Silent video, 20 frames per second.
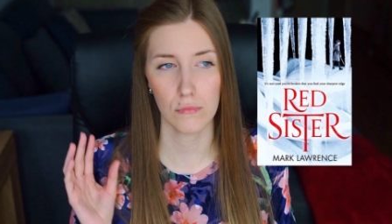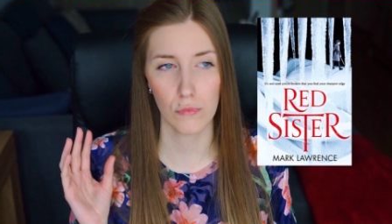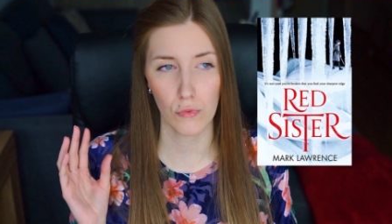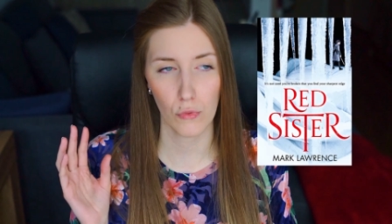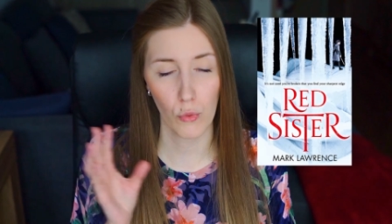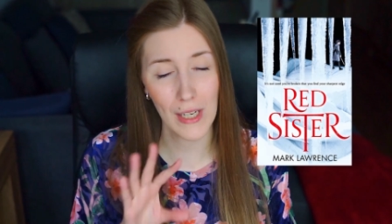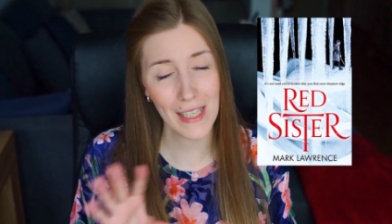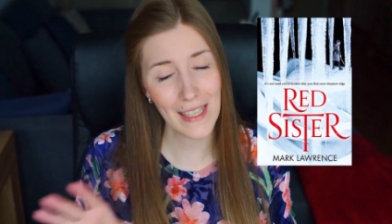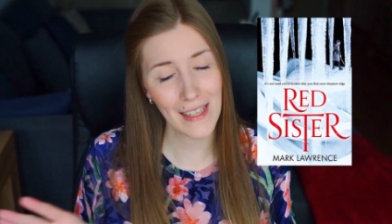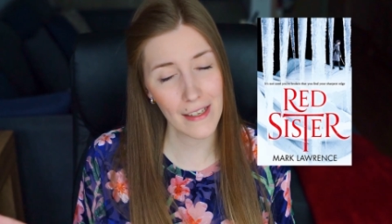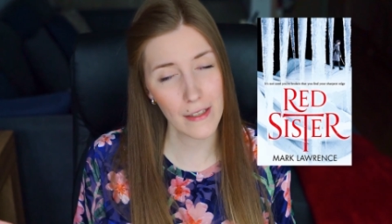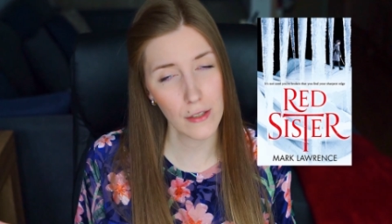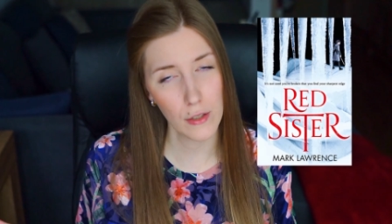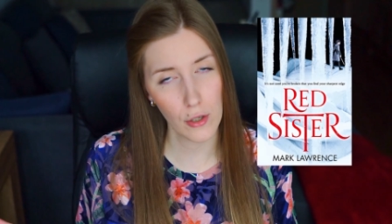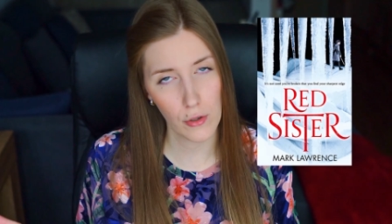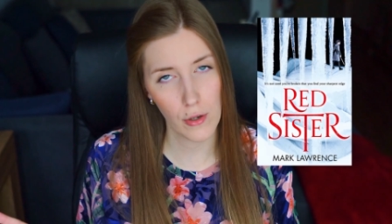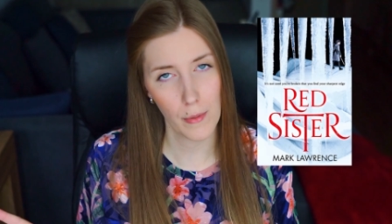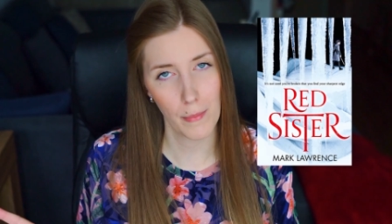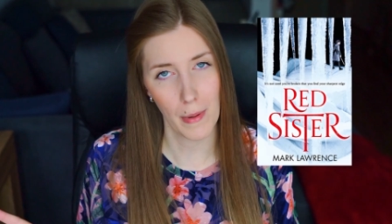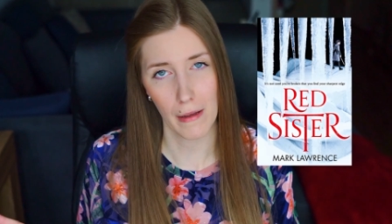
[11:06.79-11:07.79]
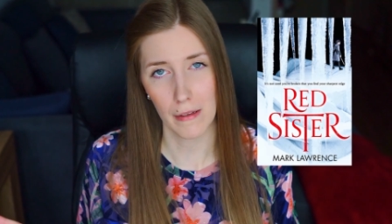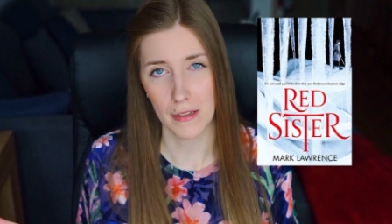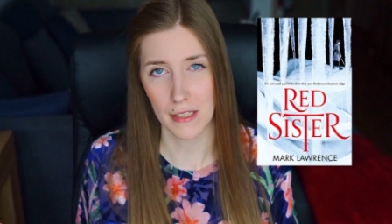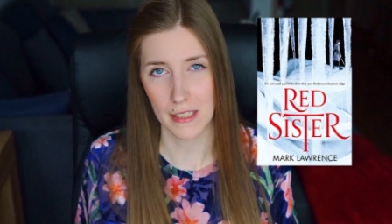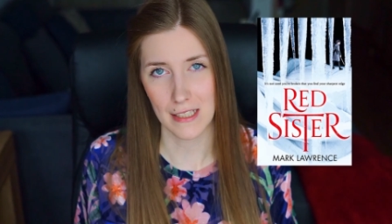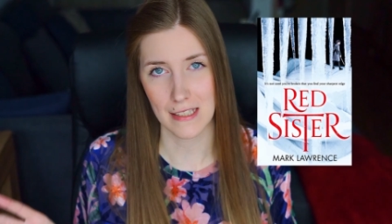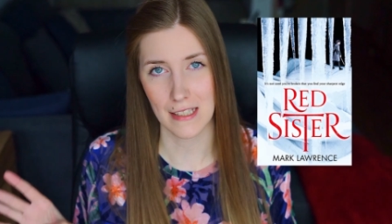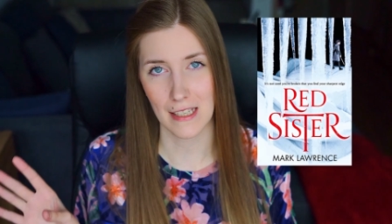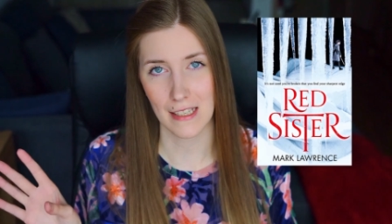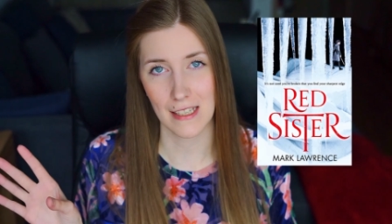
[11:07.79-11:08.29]
what I know about
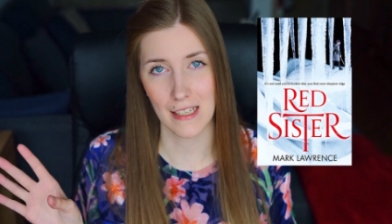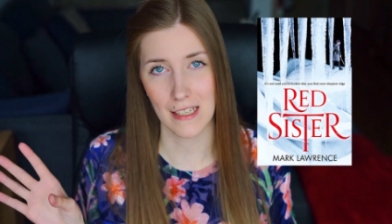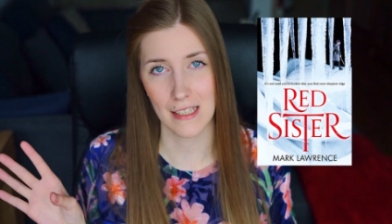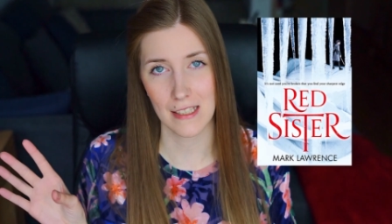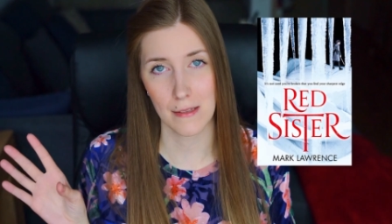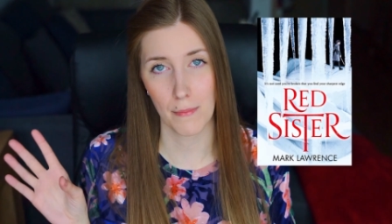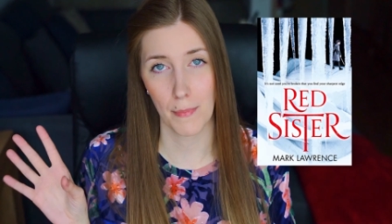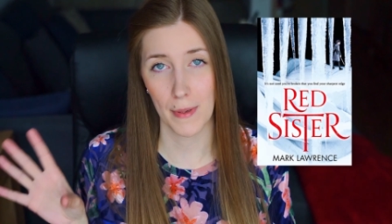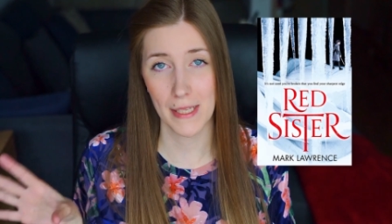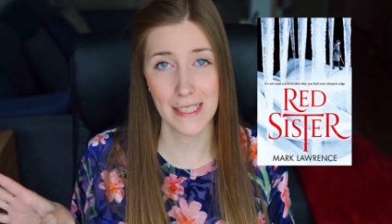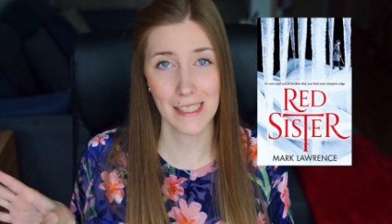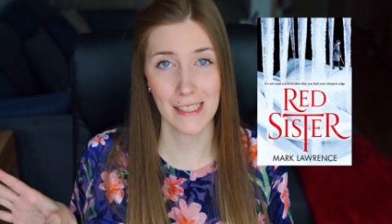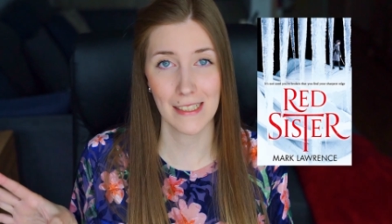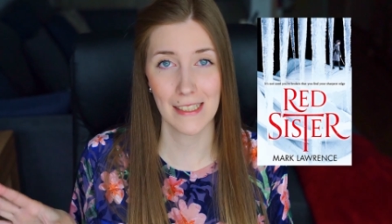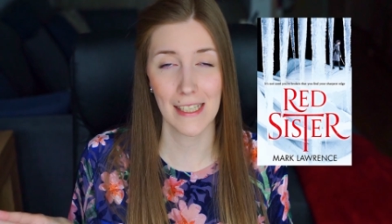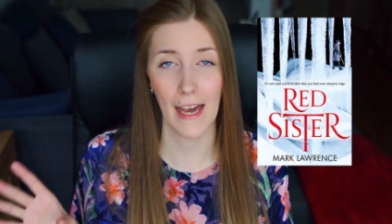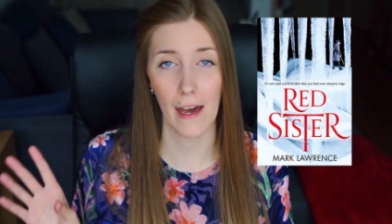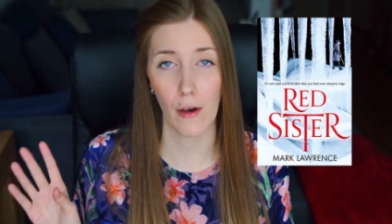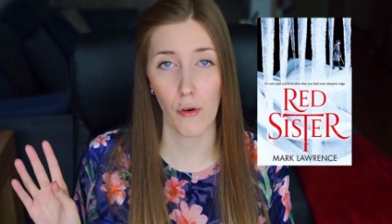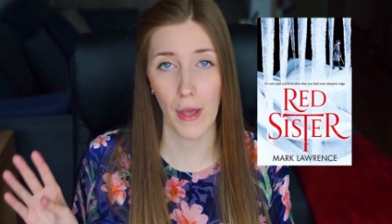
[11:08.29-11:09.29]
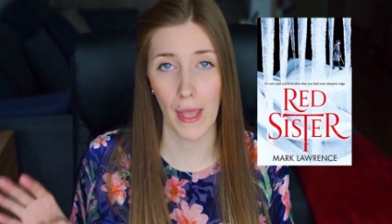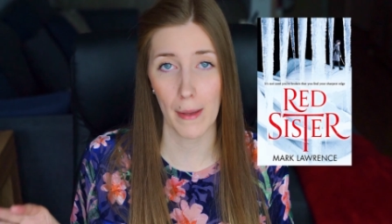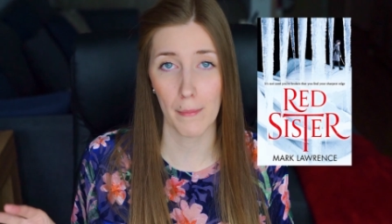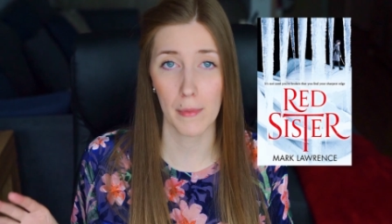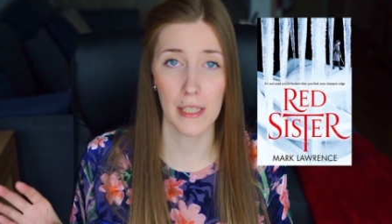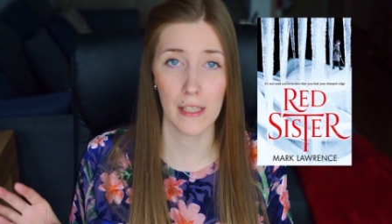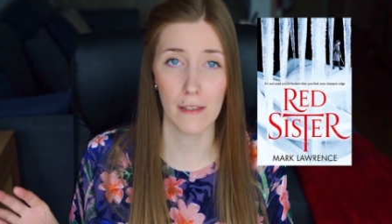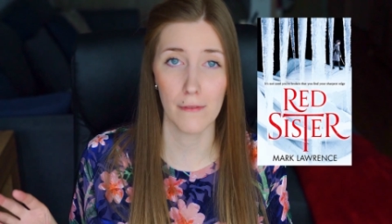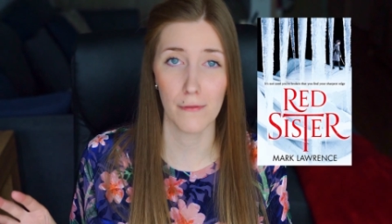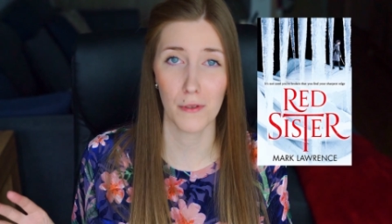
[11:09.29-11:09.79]
this is basically how
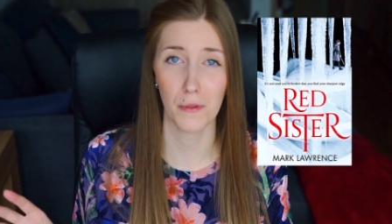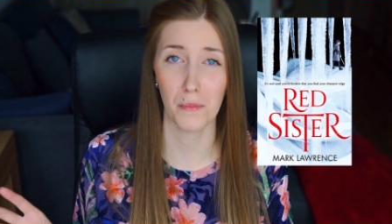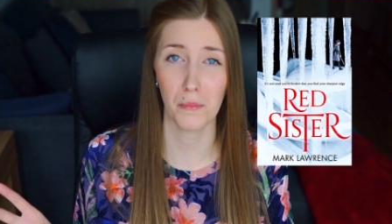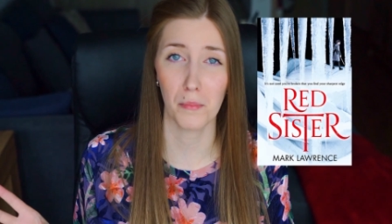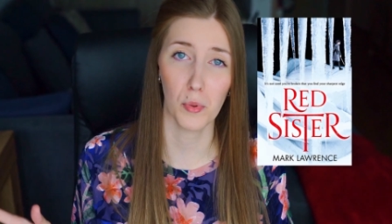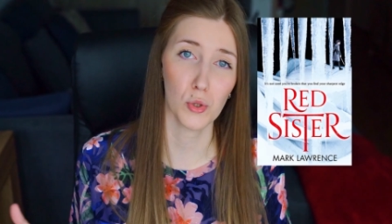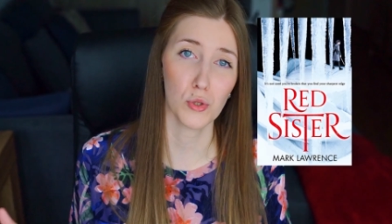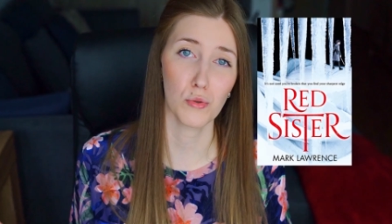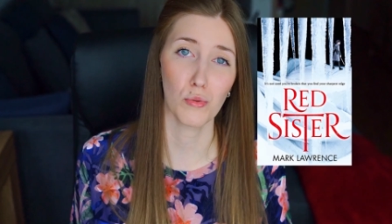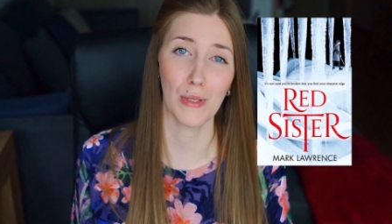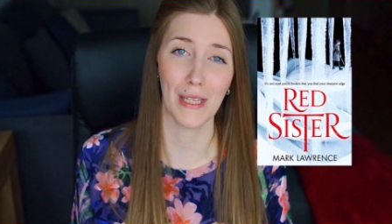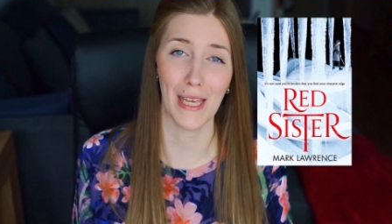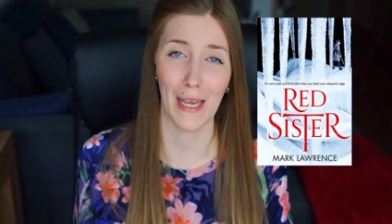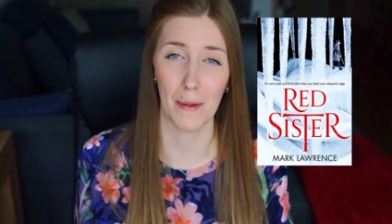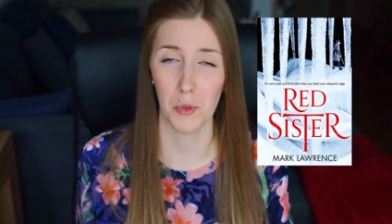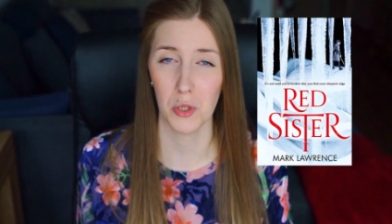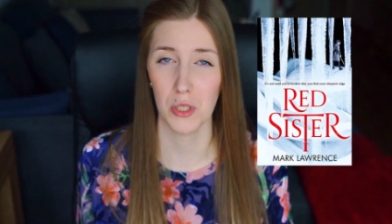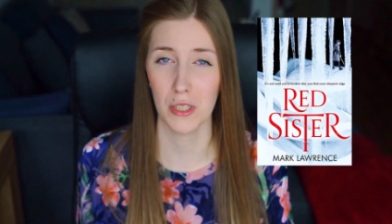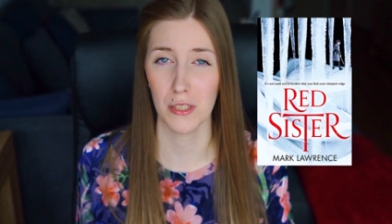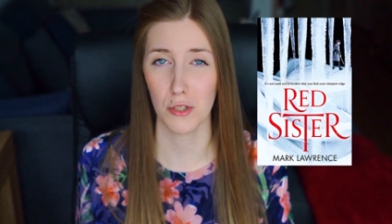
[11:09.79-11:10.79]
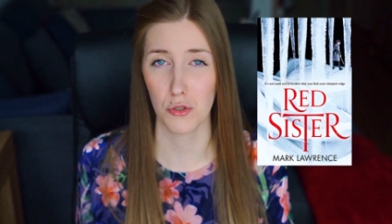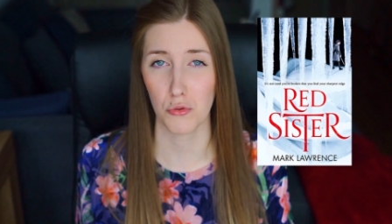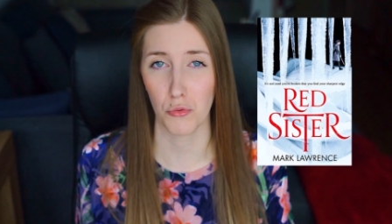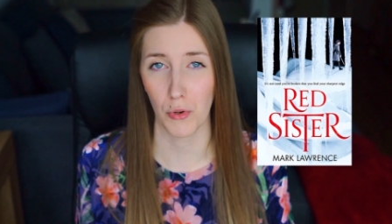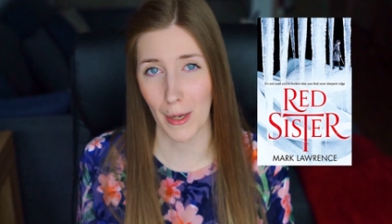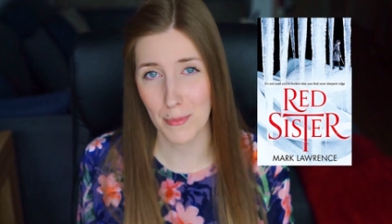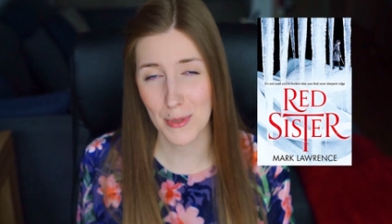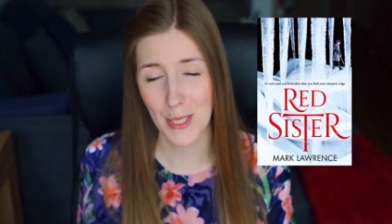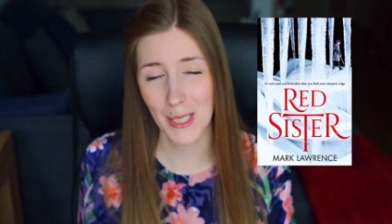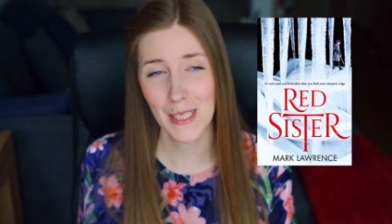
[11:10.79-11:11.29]
Emily from Books with Emily
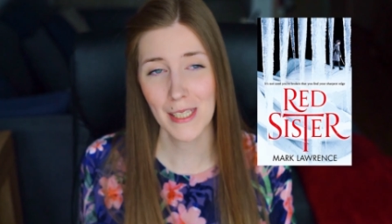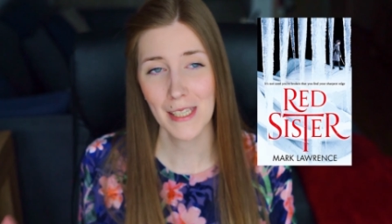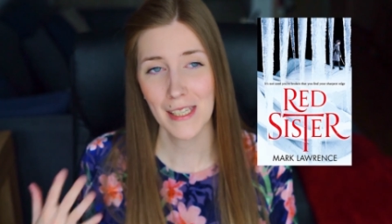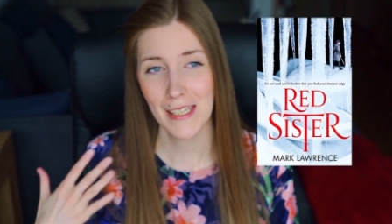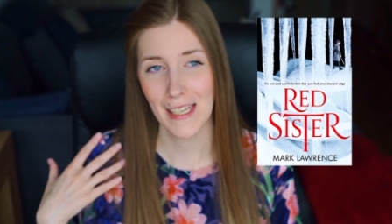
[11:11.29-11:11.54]
describes it,